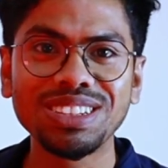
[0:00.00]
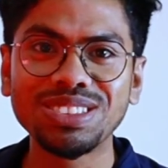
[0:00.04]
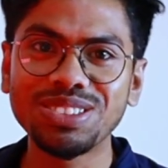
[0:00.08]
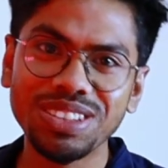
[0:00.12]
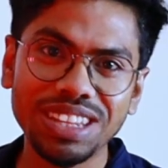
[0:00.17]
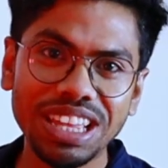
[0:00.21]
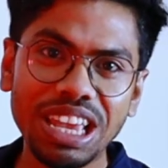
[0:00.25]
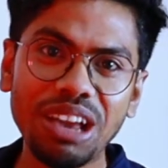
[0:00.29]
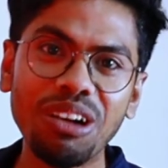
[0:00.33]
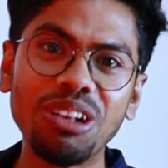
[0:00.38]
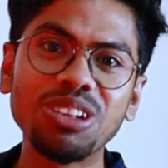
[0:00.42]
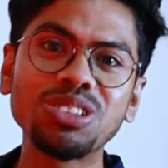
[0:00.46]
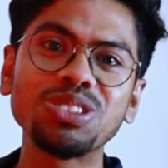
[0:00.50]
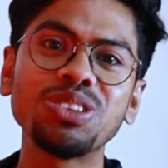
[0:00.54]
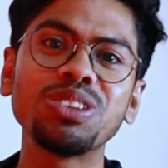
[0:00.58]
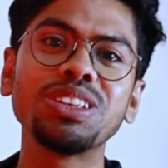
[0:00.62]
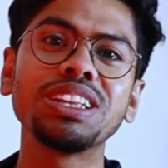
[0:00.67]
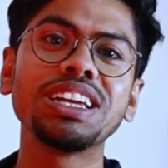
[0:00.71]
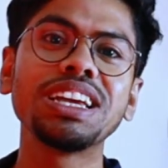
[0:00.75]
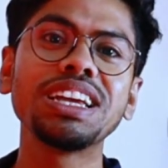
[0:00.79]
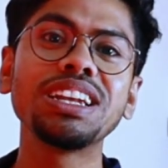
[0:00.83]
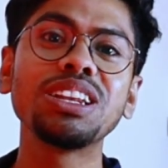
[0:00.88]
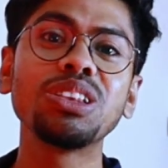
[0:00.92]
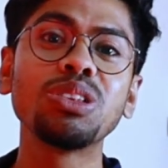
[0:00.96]
So they also
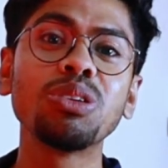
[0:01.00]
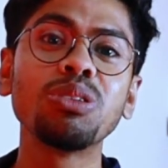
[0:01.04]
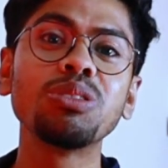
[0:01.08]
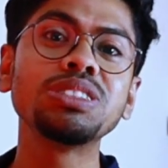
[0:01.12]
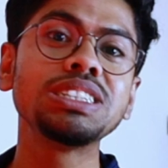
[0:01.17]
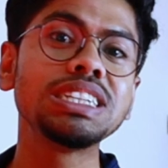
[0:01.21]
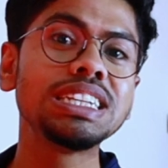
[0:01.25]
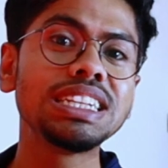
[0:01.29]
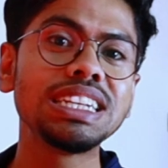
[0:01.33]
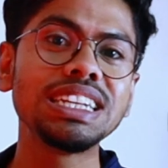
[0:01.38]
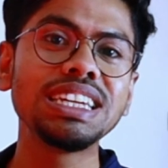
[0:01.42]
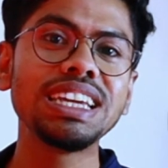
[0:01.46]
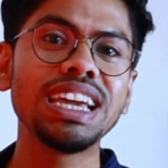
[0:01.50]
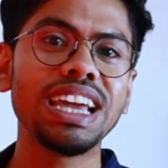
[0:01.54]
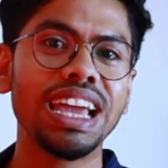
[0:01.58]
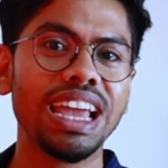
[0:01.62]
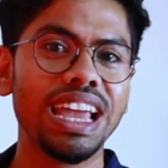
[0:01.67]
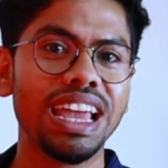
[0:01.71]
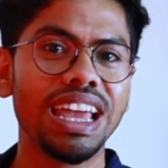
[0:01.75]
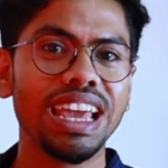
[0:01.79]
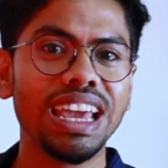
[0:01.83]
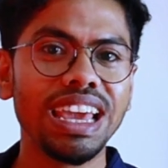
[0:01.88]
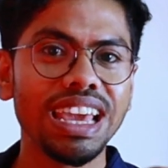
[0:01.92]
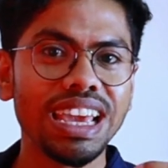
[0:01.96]
need those
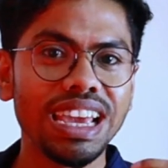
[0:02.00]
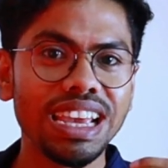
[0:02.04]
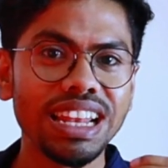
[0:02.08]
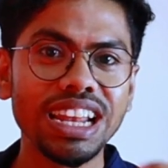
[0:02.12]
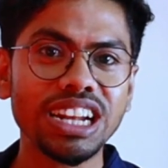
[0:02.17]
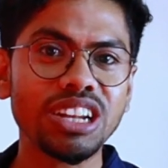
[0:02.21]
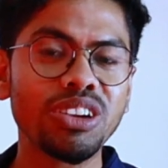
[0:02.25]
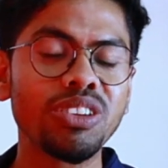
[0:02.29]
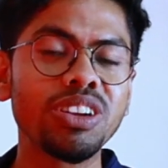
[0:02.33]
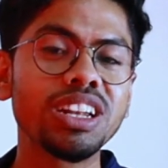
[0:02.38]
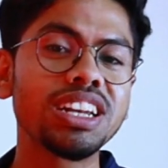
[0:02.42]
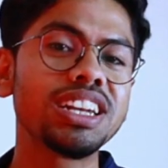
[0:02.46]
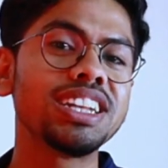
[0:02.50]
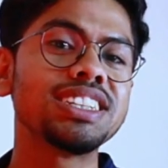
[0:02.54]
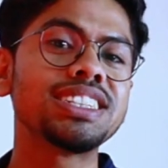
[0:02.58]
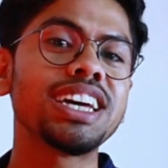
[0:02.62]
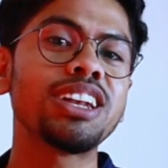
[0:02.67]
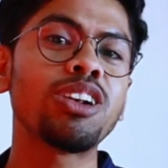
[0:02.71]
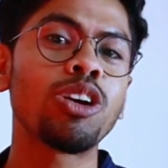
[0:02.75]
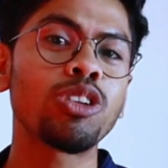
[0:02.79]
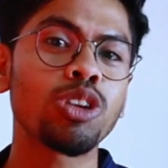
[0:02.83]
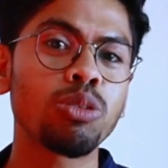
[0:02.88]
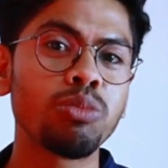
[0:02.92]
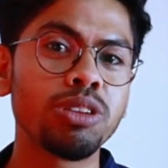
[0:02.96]
EDA, electronic
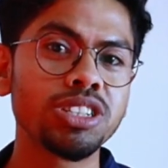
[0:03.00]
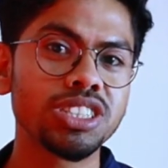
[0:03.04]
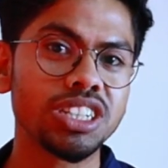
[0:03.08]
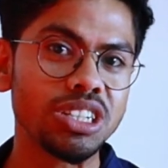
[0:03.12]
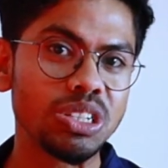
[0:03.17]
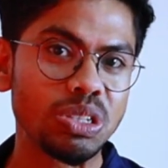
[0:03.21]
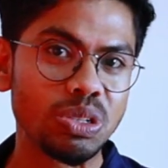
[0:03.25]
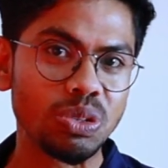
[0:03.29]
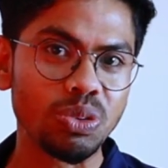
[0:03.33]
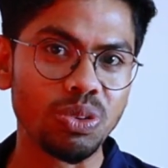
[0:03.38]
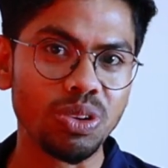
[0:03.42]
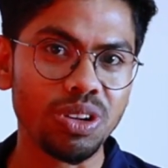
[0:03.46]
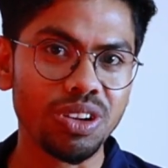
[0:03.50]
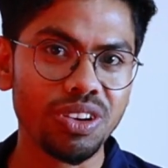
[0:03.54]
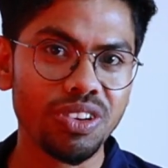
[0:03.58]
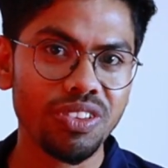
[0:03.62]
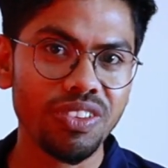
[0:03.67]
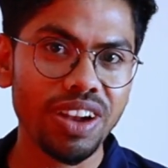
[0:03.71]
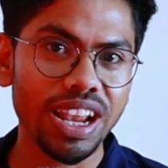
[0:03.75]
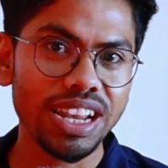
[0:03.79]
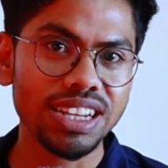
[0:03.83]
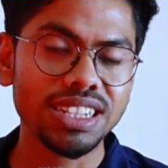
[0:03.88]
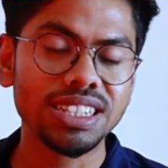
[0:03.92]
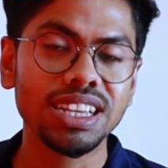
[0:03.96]
design automation tool,
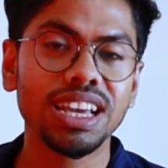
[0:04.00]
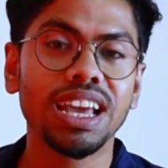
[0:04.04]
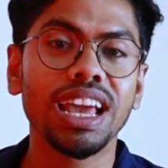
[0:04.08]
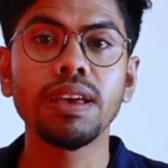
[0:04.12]
right?